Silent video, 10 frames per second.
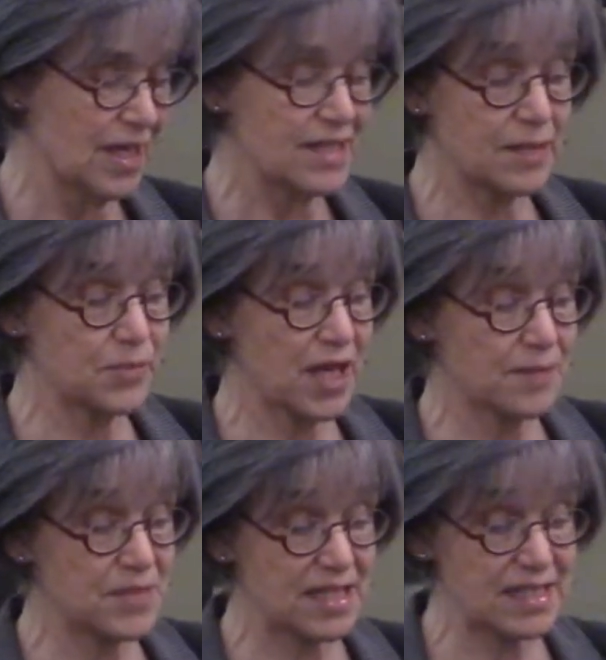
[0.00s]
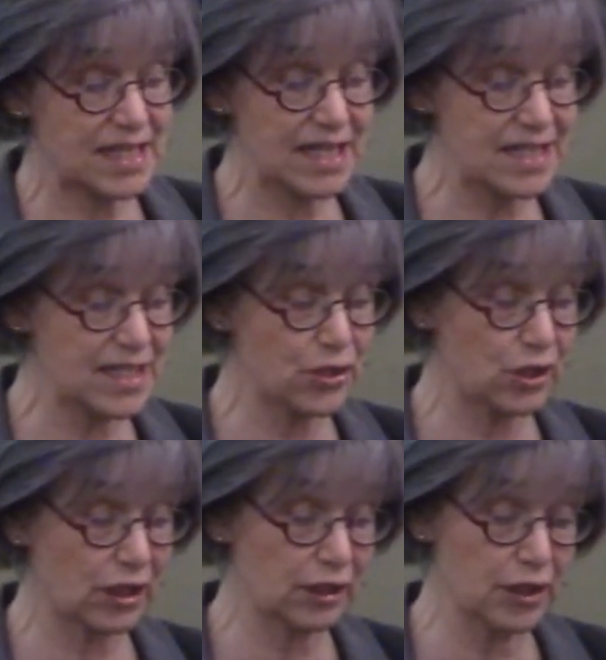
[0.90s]
Sometimes it's easier to
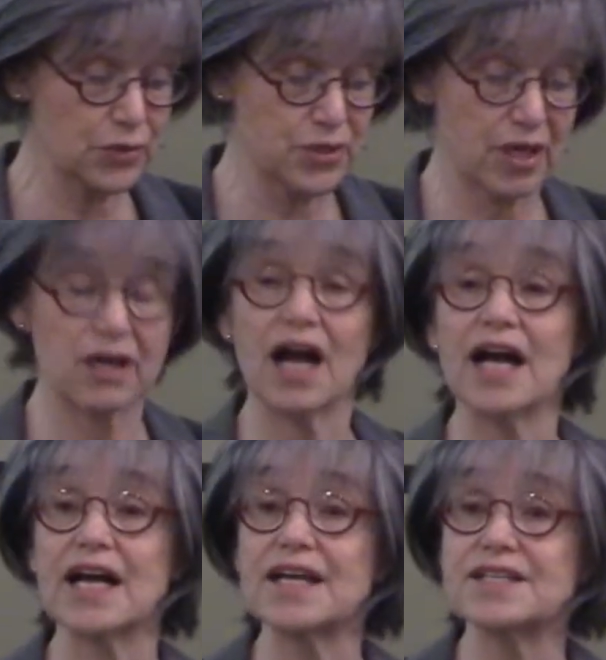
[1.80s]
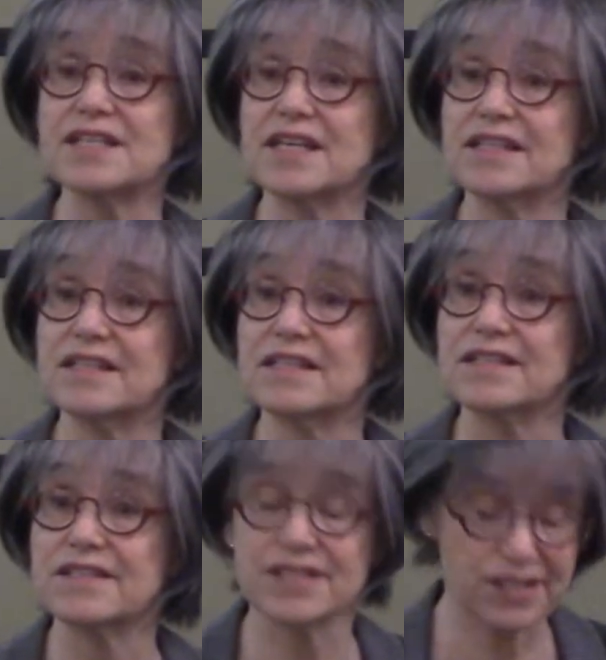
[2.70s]
close our eyes and
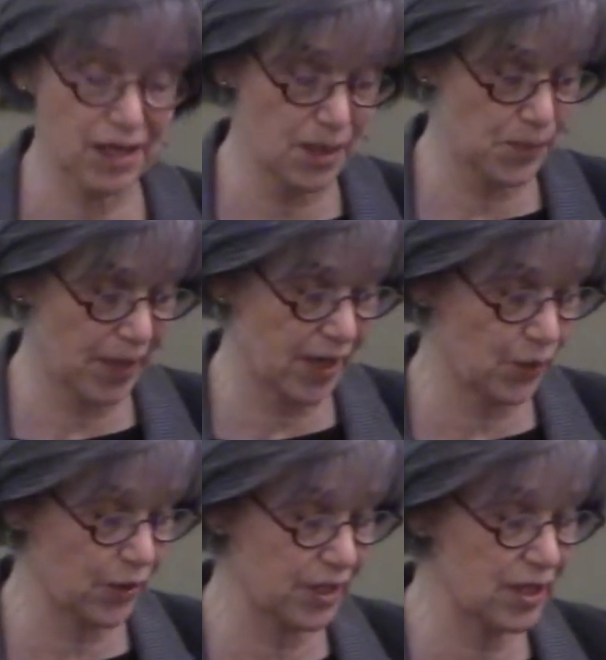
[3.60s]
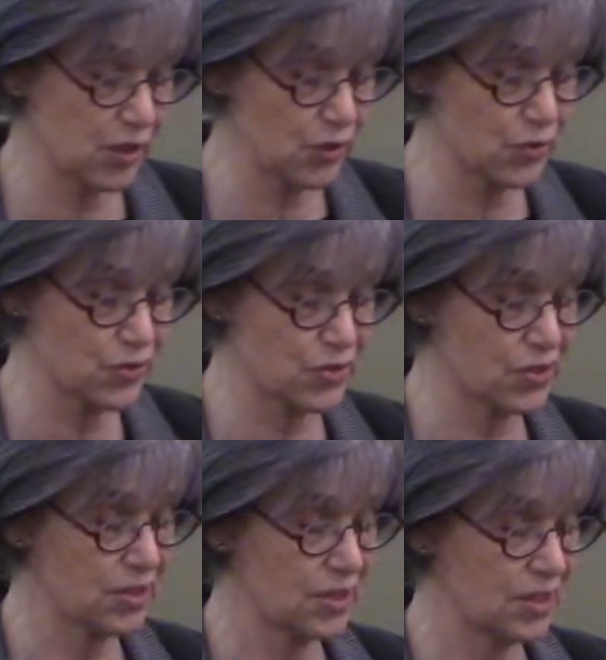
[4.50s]
stop our ears,
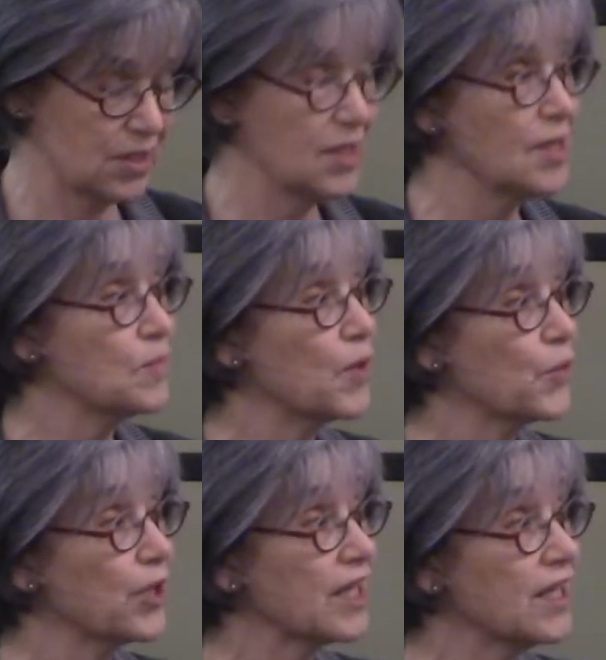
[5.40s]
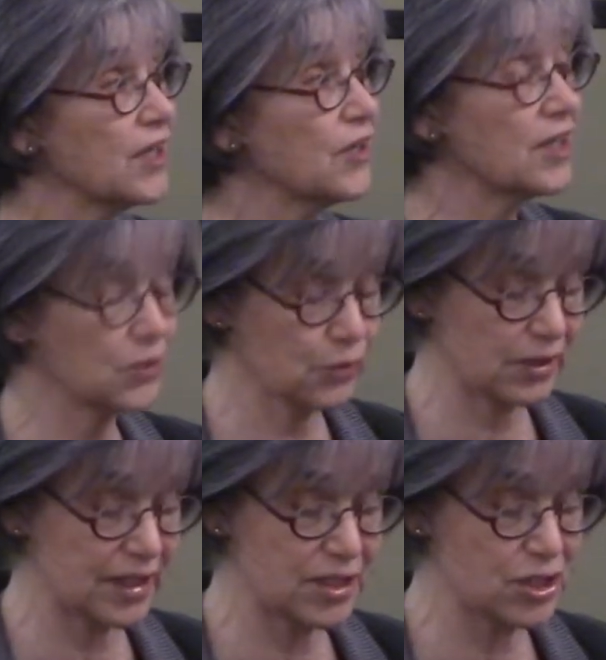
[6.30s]
but we're here in
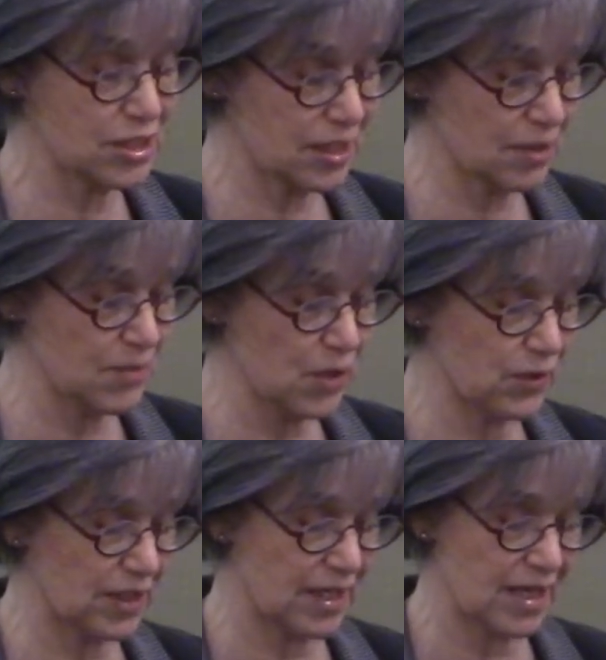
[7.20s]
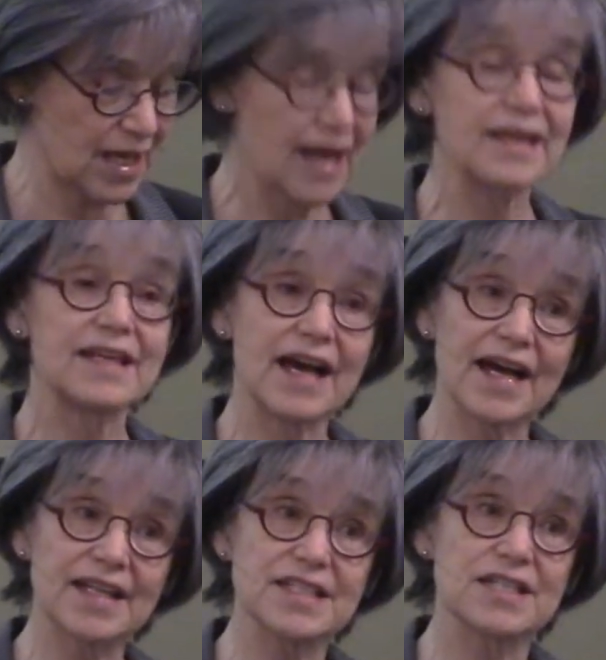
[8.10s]
religious community
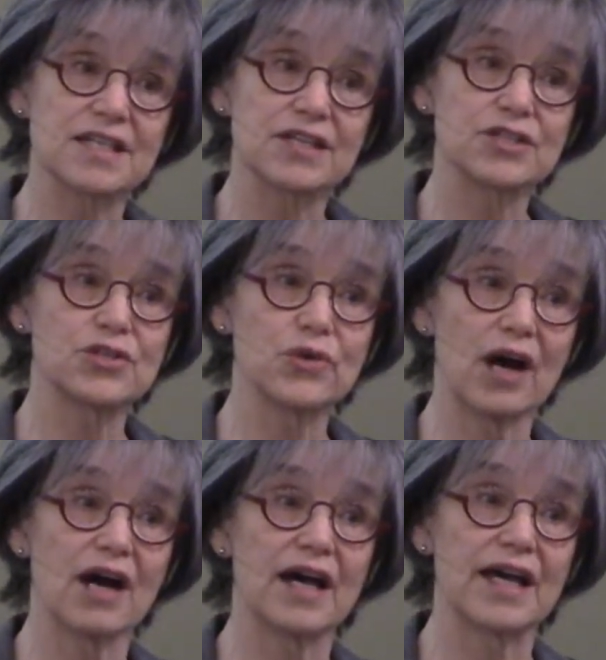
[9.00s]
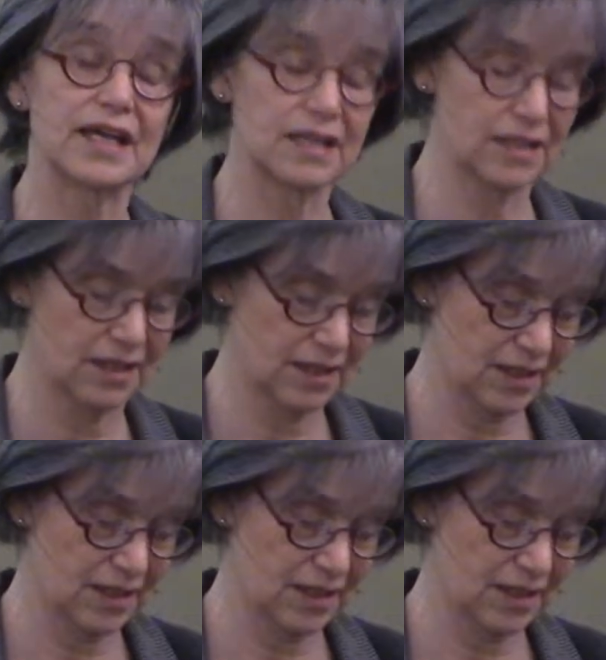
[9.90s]
not to hide